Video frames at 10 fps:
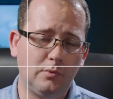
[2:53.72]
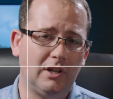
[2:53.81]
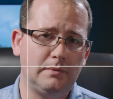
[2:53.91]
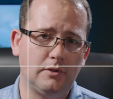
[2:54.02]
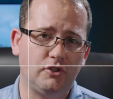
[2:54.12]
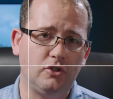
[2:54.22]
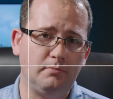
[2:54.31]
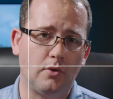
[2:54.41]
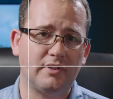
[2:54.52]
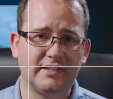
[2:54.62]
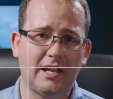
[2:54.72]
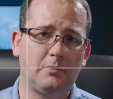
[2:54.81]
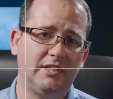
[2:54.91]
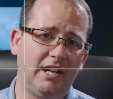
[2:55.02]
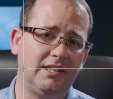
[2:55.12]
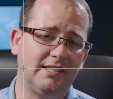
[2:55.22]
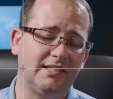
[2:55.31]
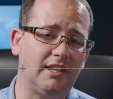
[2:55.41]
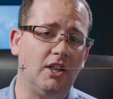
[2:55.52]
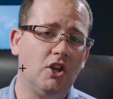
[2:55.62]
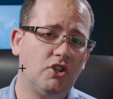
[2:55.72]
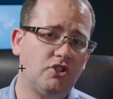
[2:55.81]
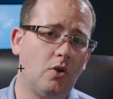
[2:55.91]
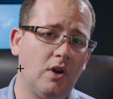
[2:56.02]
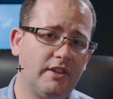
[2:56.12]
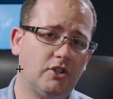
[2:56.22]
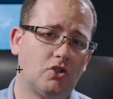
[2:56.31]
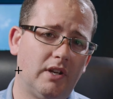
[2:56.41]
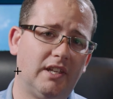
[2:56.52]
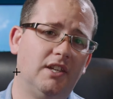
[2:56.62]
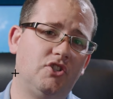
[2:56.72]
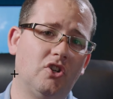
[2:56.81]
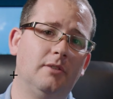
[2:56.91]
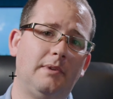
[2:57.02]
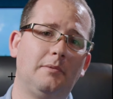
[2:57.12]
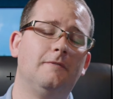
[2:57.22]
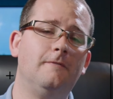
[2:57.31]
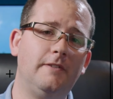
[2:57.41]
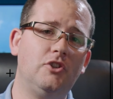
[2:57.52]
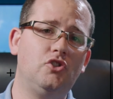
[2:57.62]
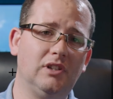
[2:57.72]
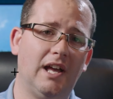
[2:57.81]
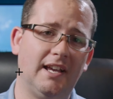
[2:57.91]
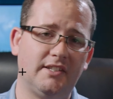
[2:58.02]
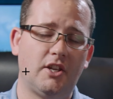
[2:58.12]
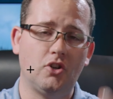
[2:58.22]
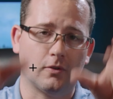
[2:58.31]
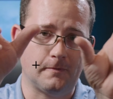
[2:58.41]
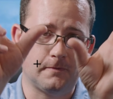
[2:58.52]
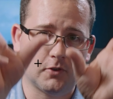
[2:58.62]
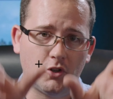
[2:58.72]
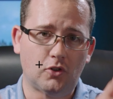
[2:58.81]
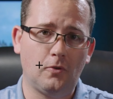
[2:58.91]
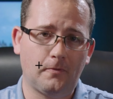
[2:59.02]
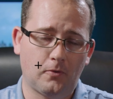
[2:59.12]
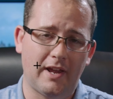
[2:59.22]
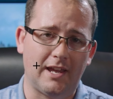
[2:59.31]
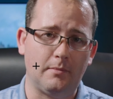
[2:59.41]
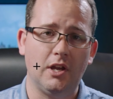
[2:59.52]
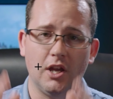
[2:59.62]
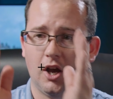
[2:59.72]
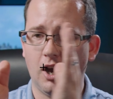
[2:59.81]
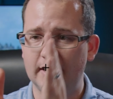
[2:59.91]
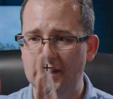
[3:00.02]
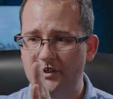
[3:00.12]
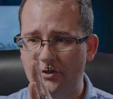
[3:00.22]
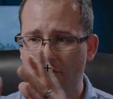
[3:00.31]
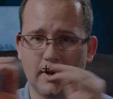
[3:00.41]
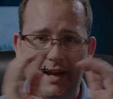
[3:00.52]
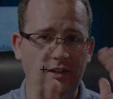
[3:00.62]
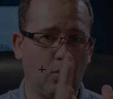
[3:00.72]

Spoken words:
we want to be able to do both simultaneously. So the trick is you're going to be able to visualize your vertical frame on either the right